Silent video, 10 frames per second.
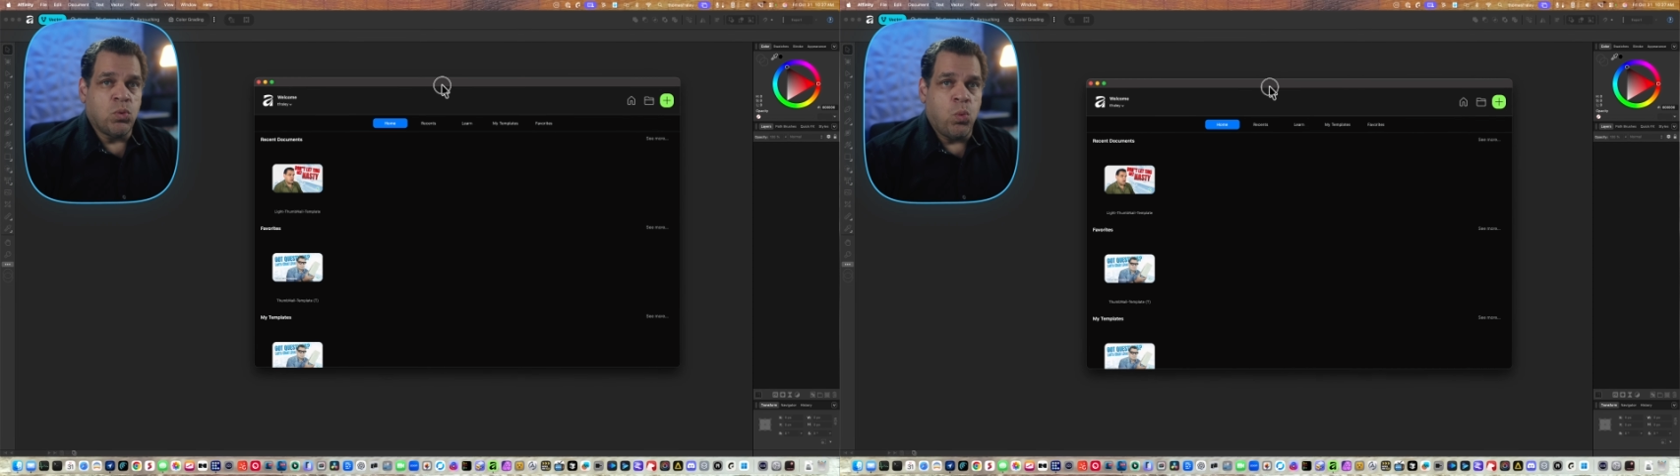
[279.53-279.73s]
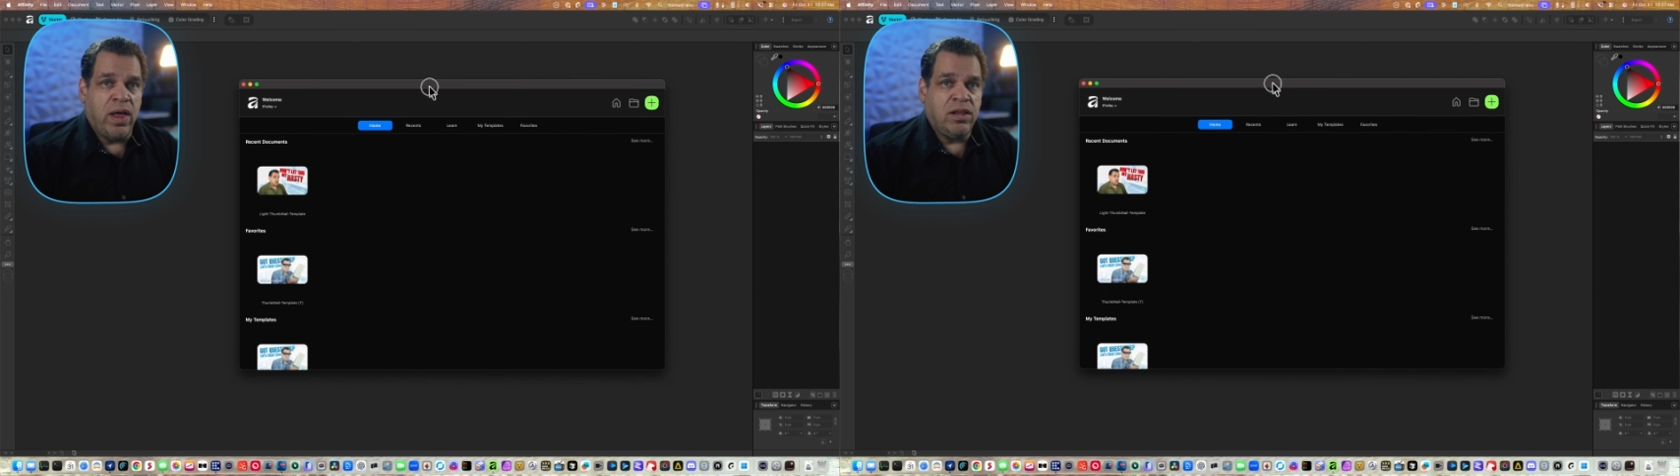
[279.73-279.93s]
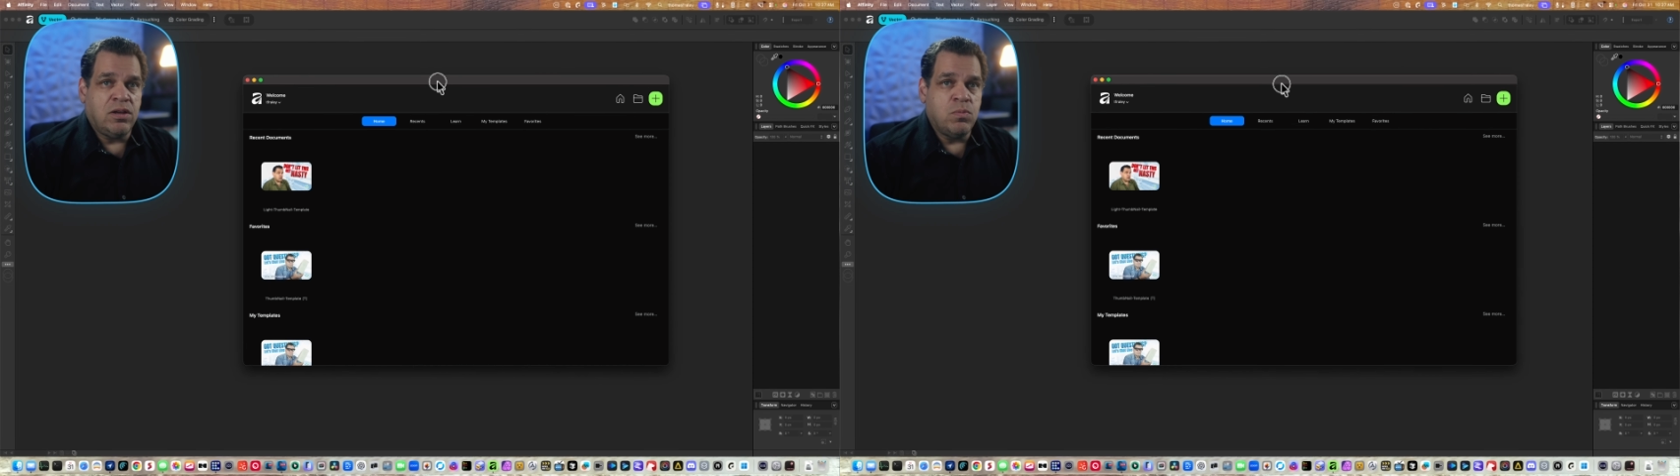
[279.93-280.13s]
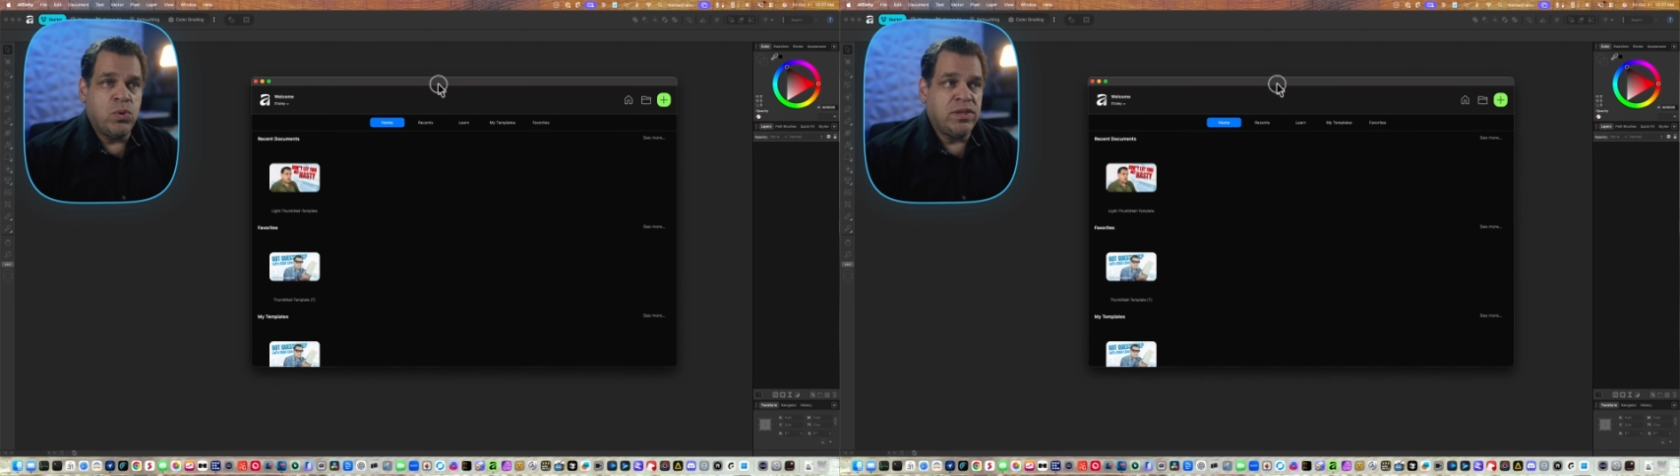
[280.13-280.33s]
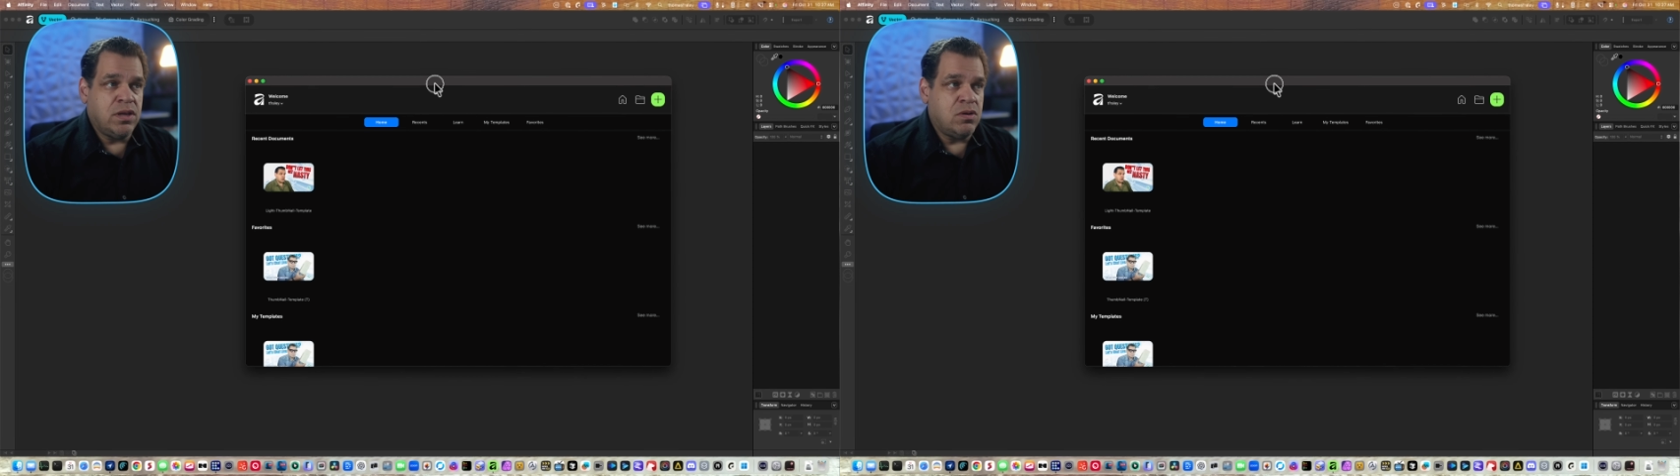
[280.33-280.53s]
welcome
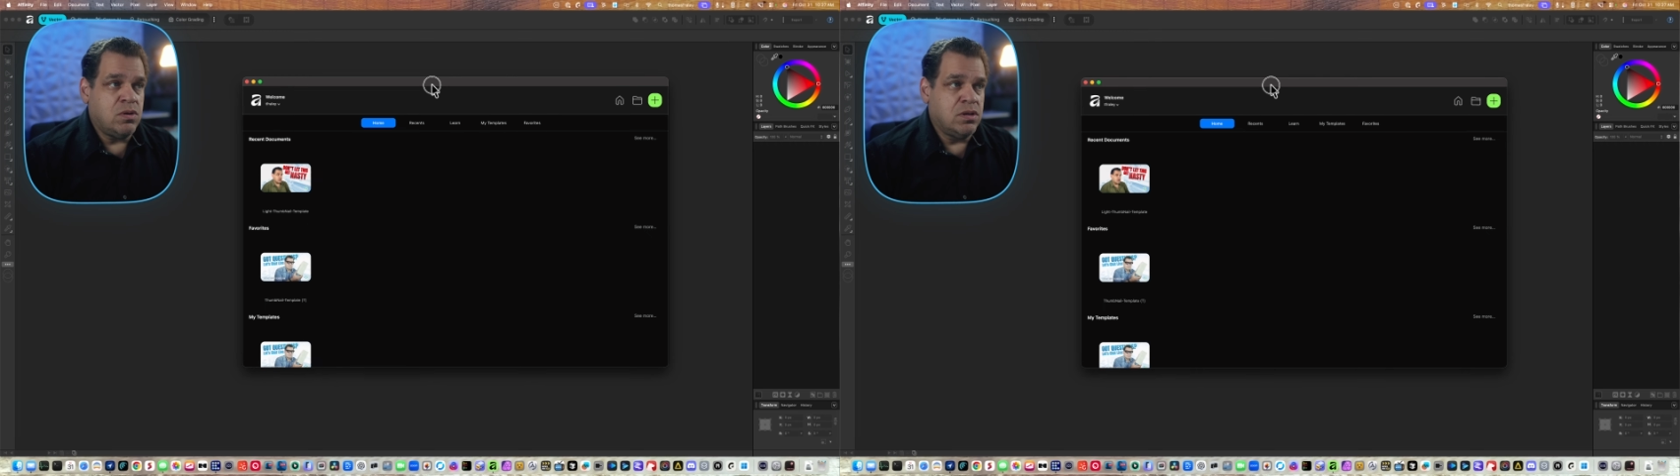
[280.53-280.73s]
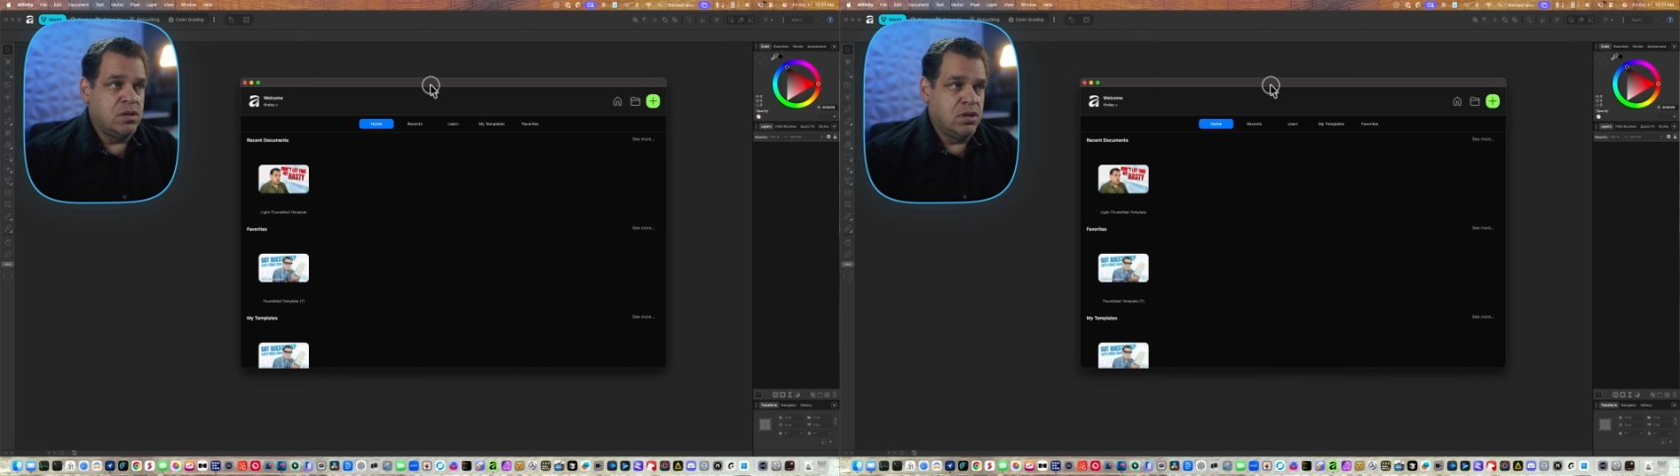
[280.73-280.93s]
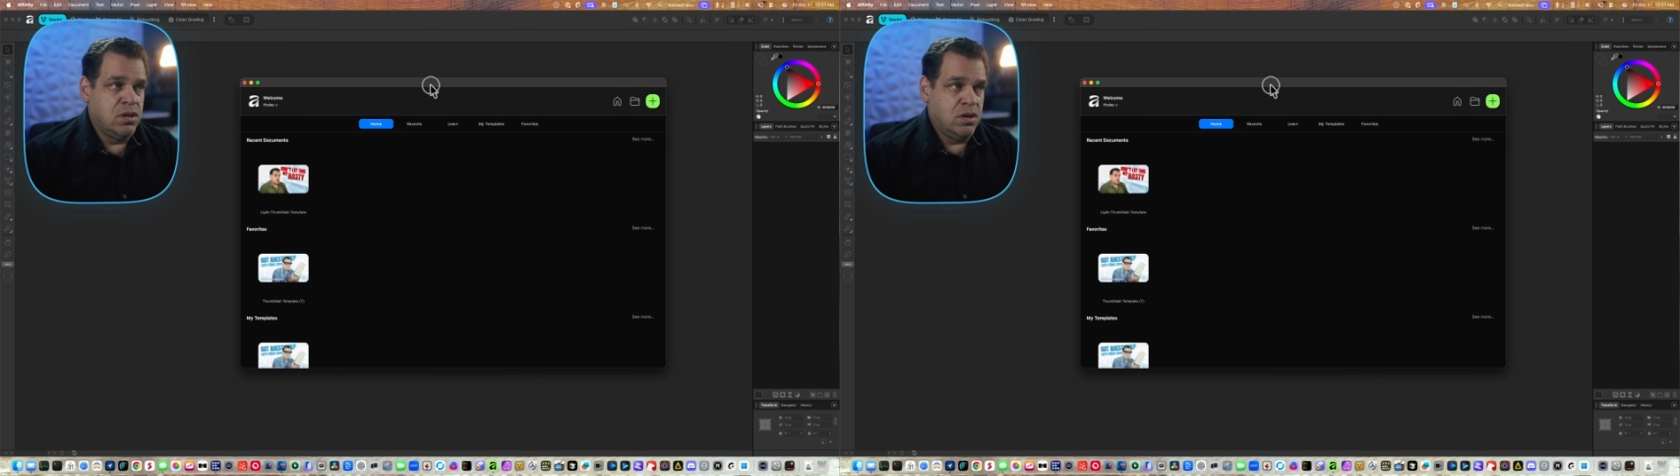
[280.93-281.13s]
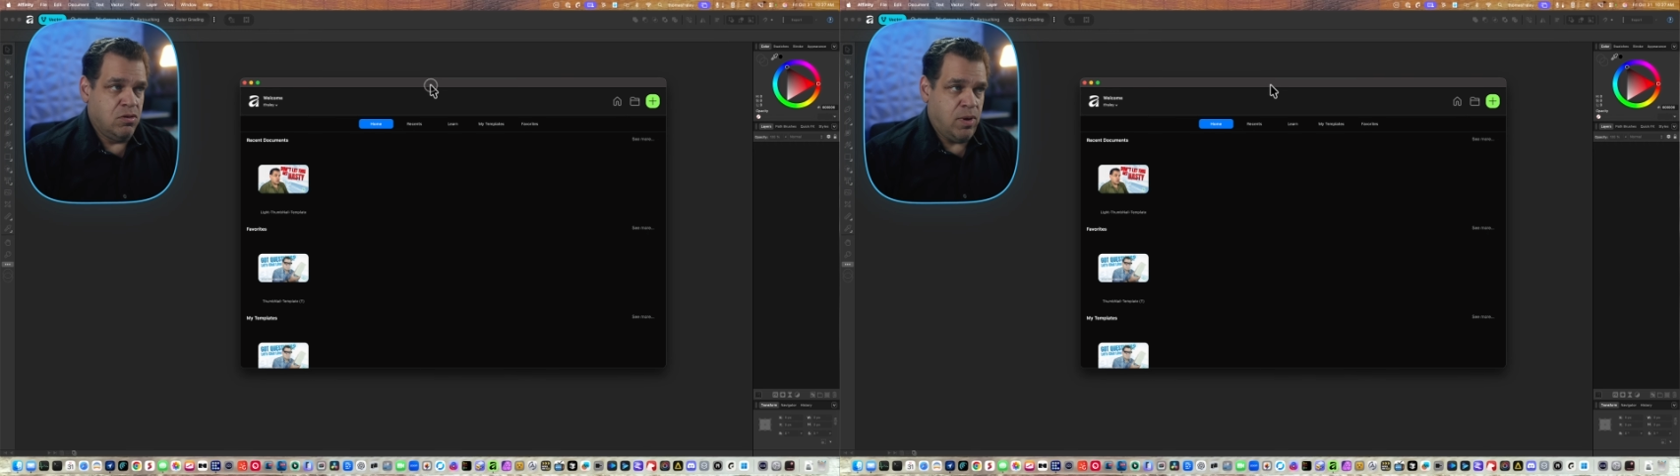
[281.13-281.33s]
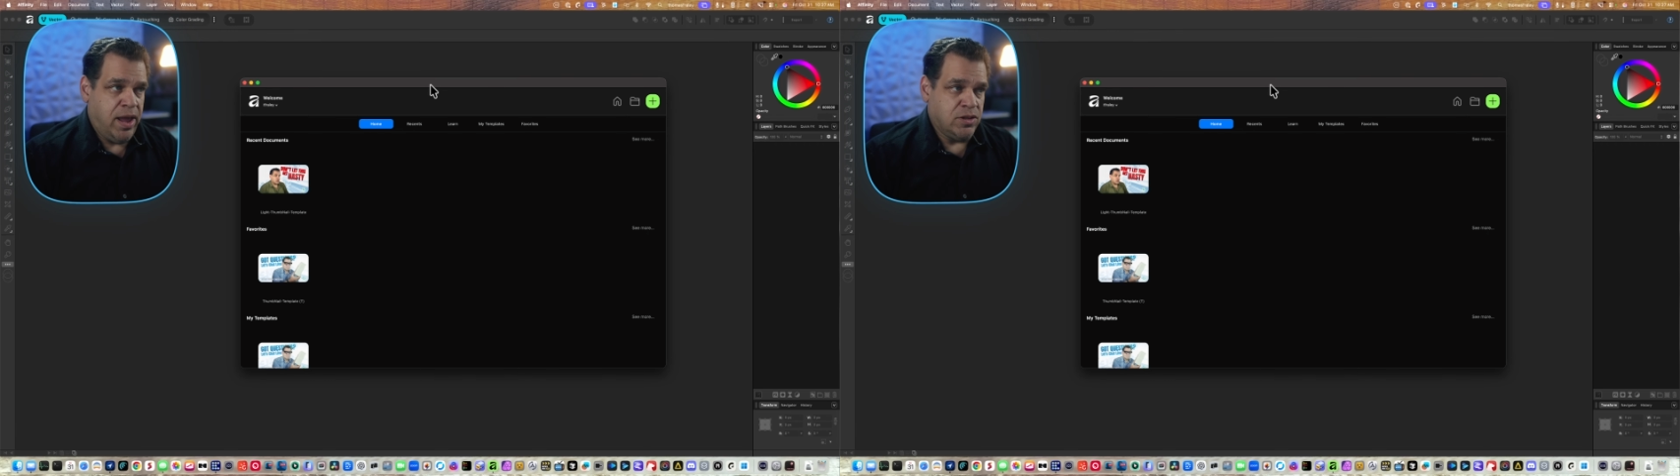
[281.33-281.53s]
window,
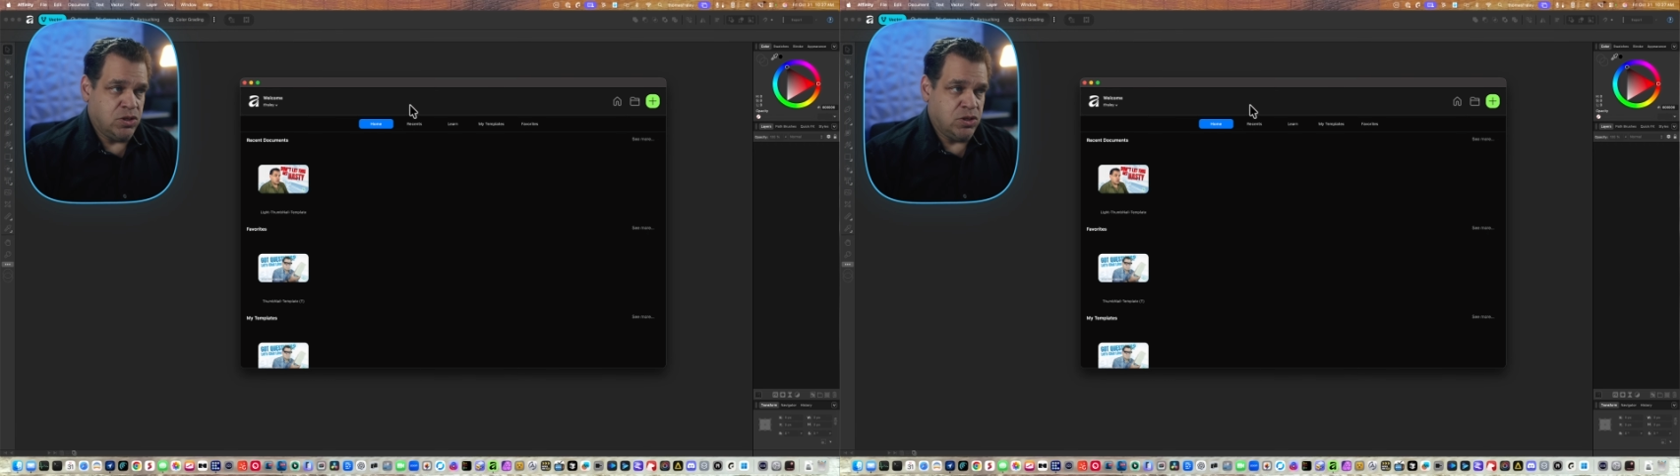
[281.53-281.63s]
right?